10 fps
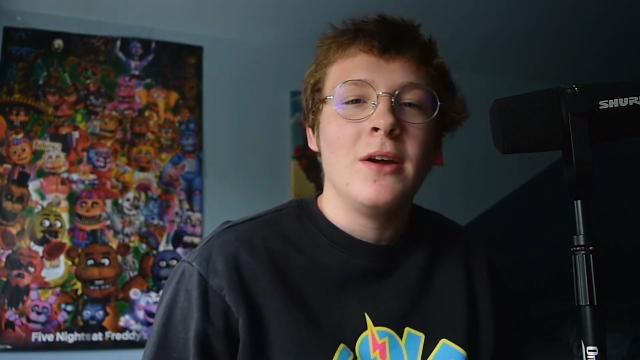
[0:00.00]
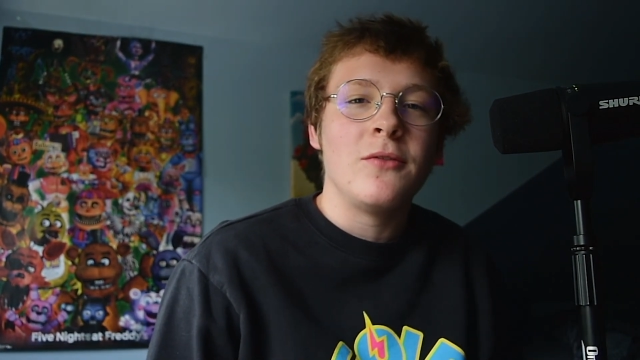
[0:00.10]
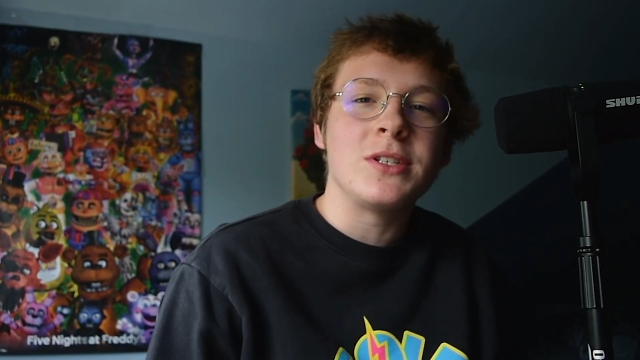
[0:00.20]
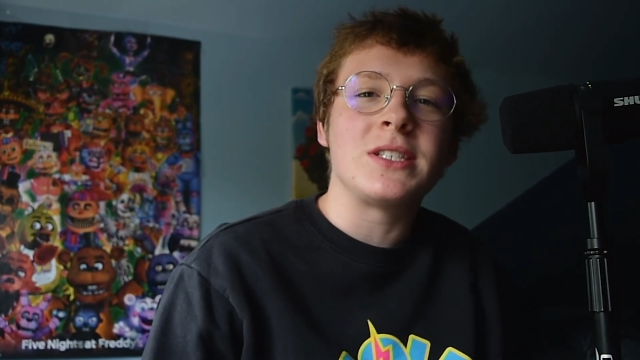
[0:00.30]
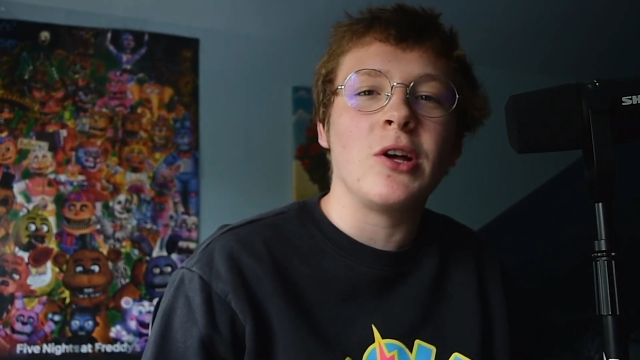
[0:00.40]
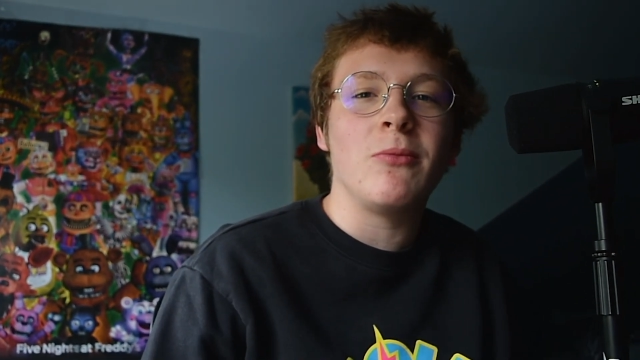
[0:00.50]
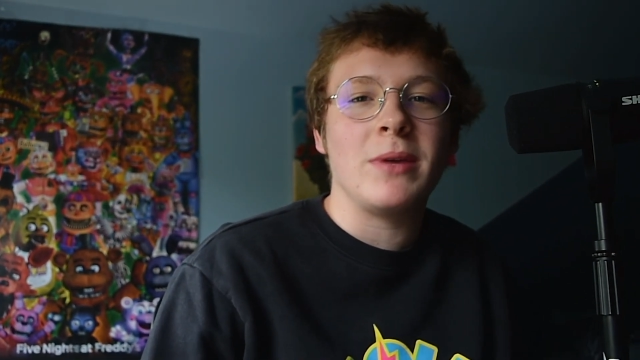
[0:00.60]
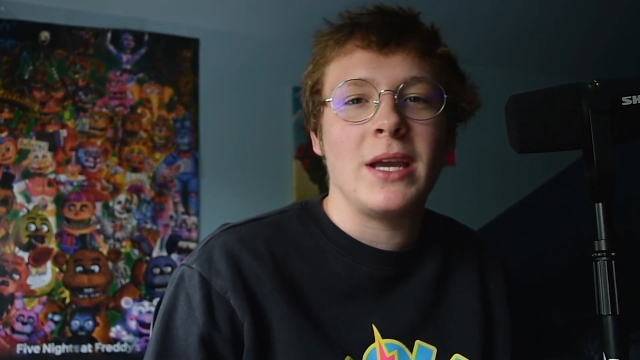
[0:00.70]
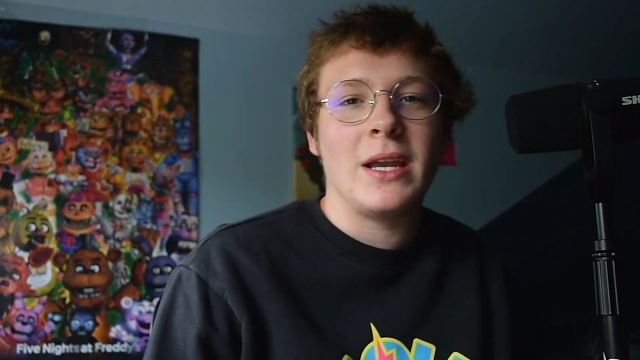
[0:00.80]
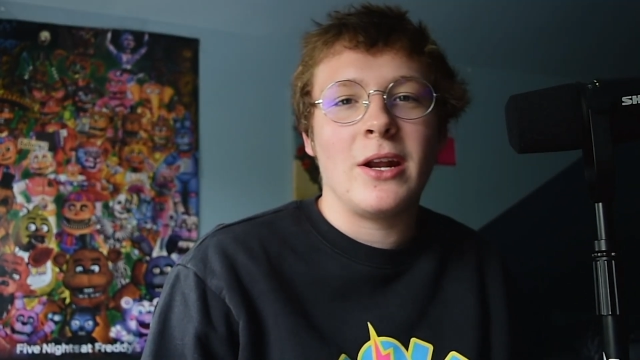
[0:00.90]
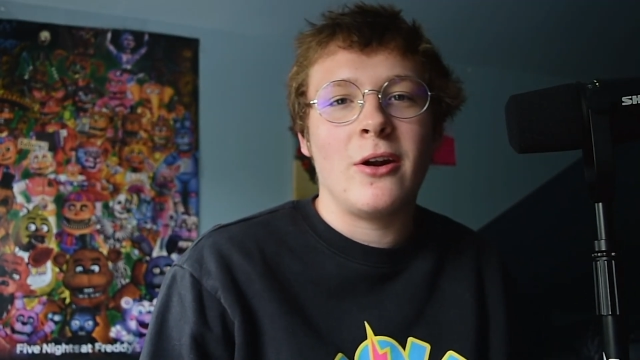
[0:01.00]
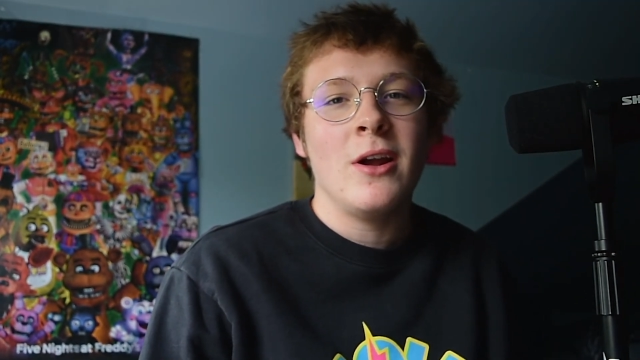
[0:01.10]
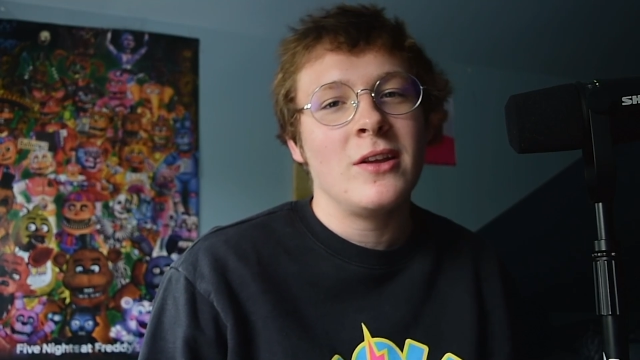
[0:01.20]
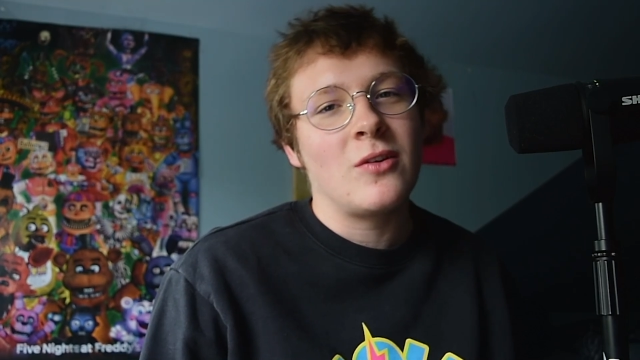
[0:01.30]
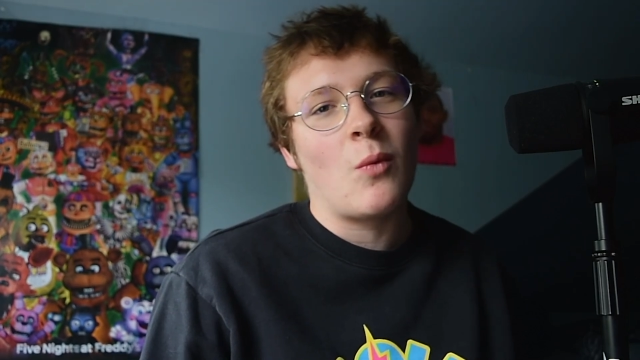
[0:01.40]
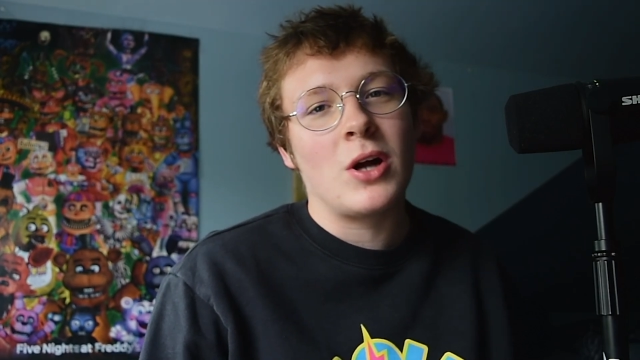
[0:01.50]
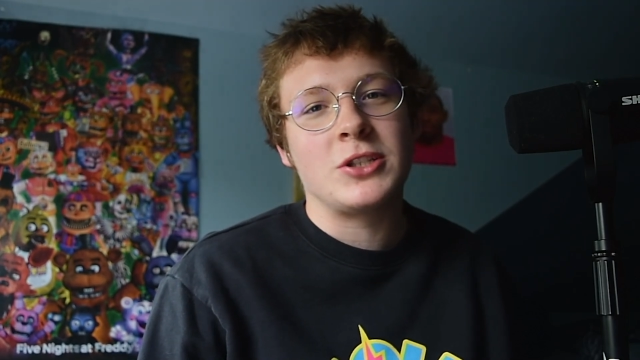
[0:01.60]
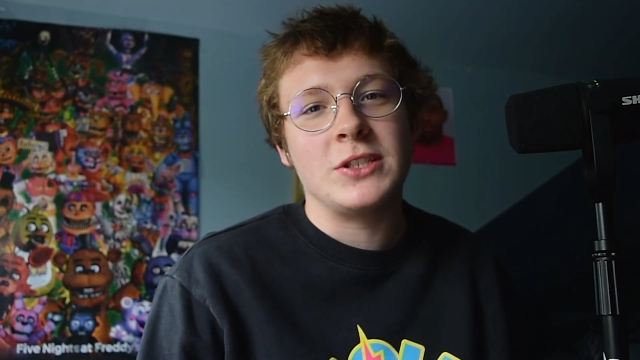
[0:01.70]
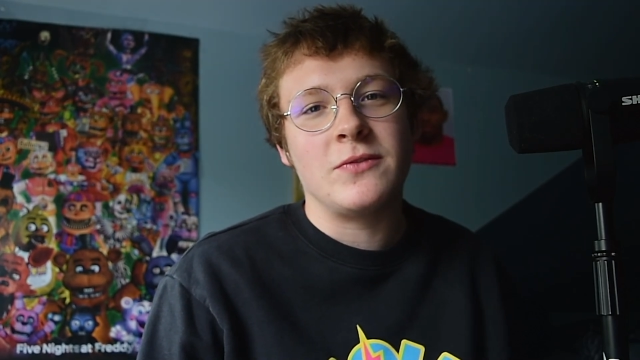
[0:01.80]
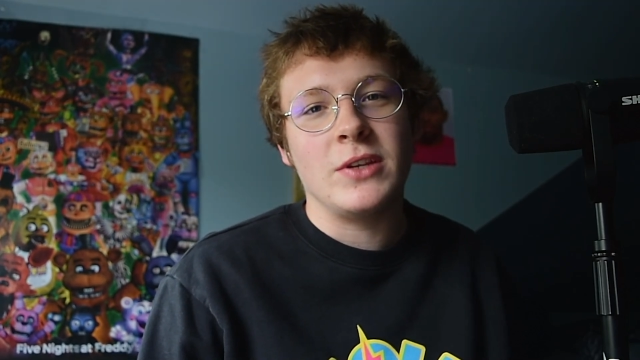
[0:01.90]
for still being here to
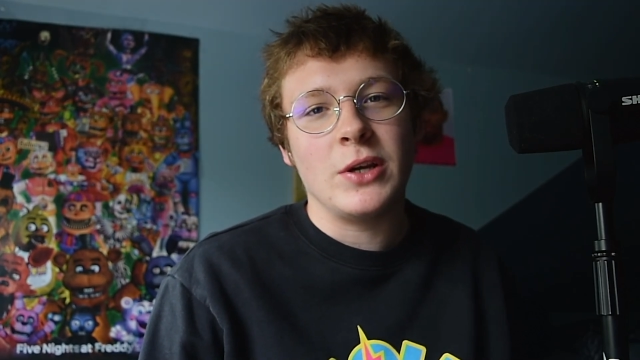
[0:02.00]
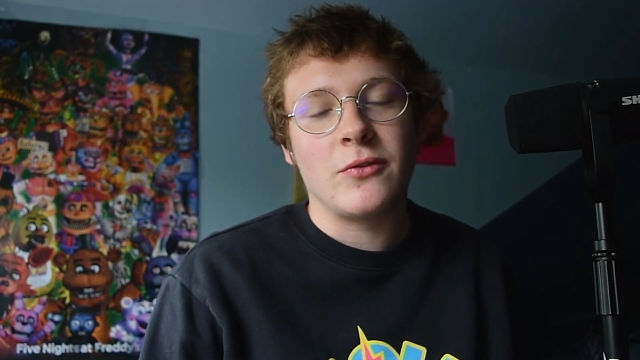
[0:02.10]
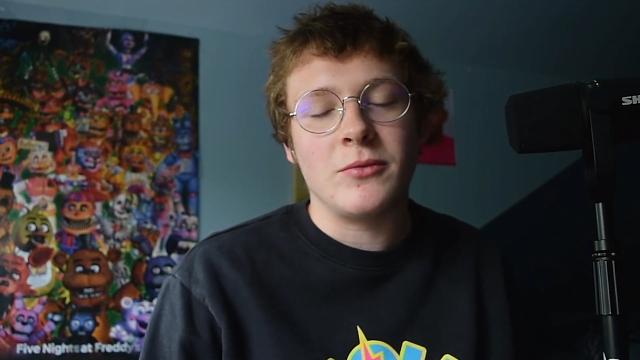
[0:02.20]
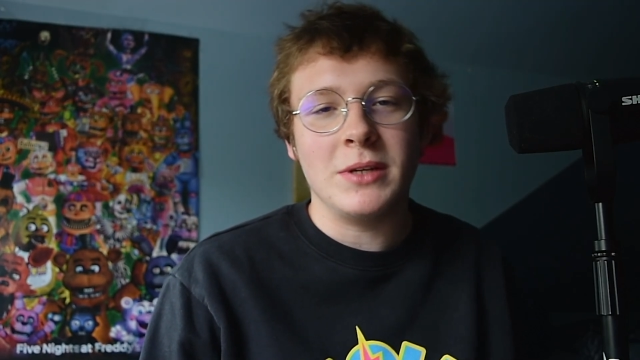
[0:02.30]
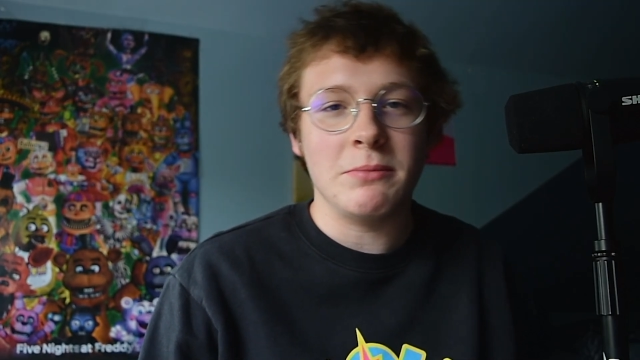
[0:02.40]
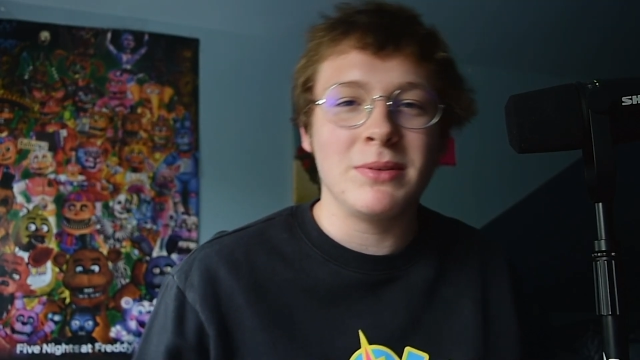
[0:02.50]
watch this video for me.